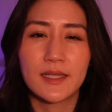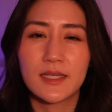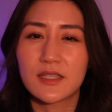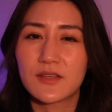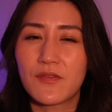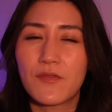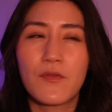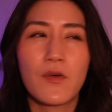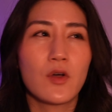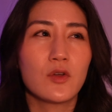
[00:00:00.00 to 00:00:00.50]
this
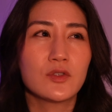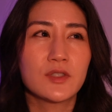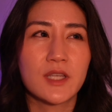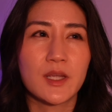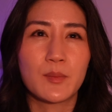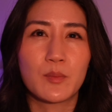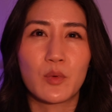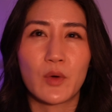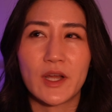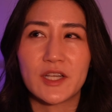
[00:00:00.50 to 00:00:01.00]
false
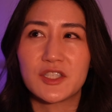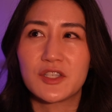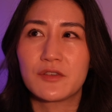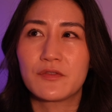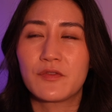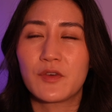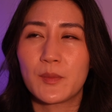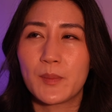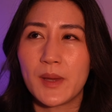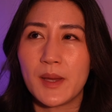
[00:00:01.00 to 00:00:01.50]
impression
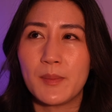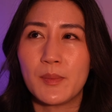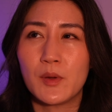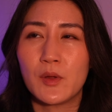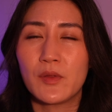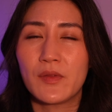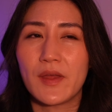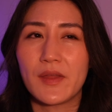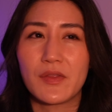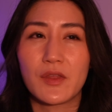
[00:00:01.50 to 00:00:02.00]
for people
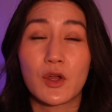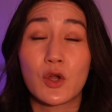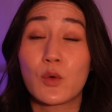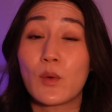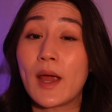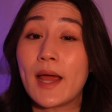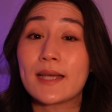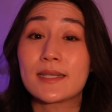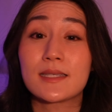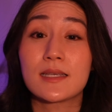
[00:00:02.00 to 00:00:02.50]
that the
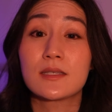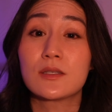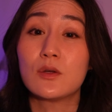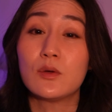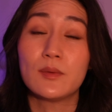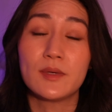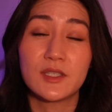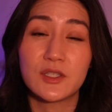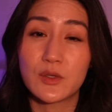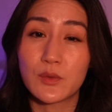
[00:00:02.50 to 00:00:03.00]
grass is
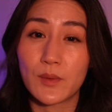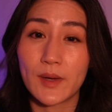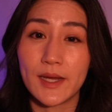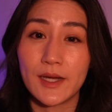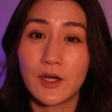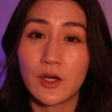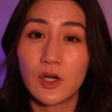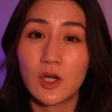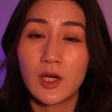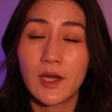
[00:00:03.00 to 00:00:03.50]
always
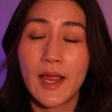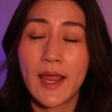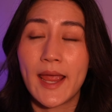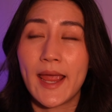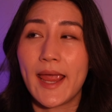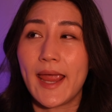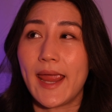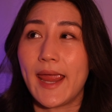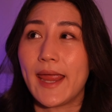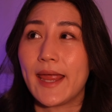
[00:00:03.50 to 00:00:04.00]
greener,
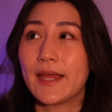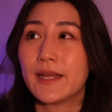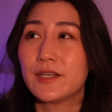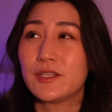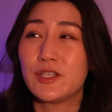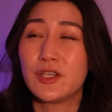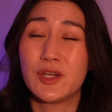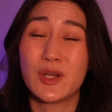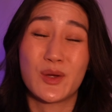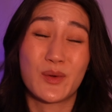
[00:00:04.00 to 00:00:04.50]

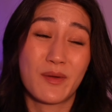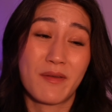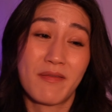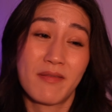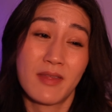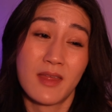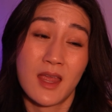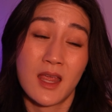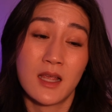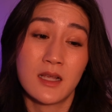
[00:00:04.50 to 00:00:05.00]
and if
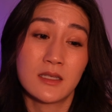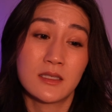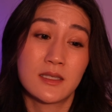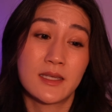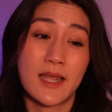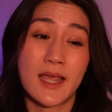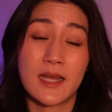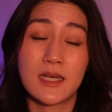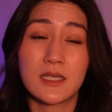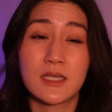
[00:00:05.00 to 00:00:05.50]
things
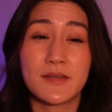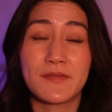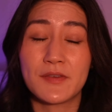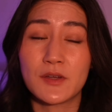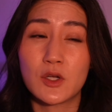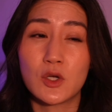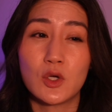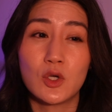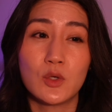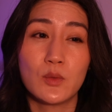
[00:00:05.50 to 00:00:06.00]
get
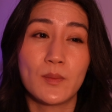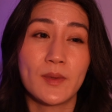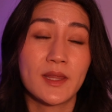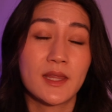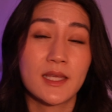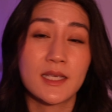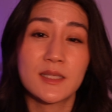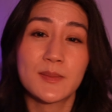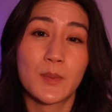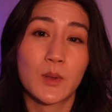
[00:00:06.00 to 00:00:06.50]
difficult with
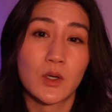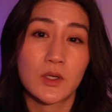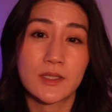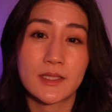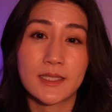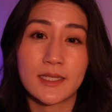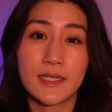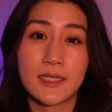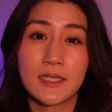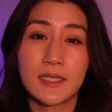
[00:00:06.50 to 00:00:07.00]
this
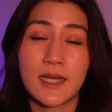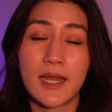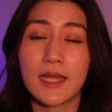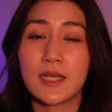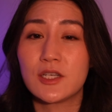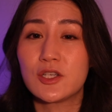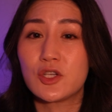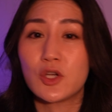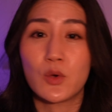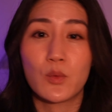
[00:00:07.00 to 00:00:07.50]
person
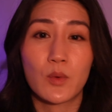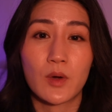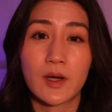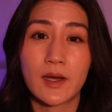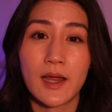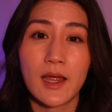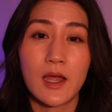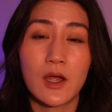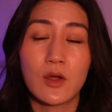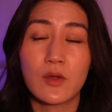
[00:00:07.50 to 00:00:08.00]
and don't work
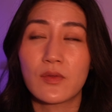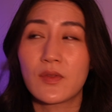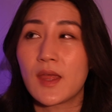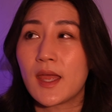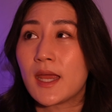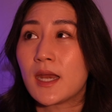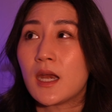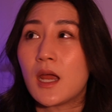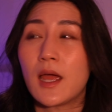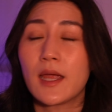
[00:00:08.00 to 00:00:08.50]
out,
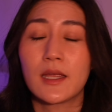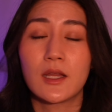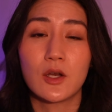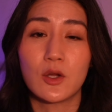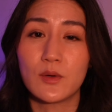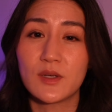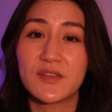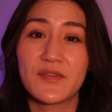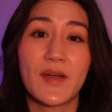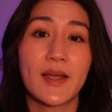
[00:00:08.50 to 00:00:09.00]
then I can
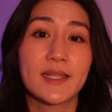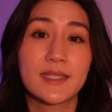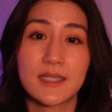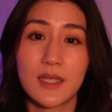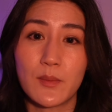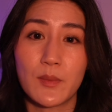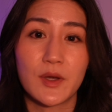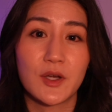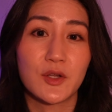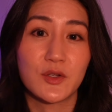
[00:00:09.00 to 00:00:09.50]
always find
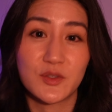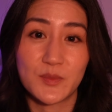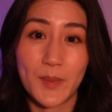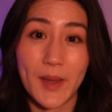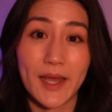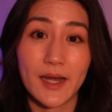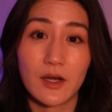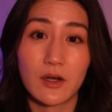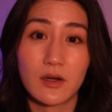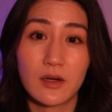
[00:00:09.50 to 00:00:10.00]
someone who's
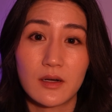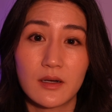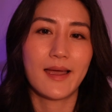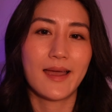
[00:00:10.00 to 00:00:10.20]
better.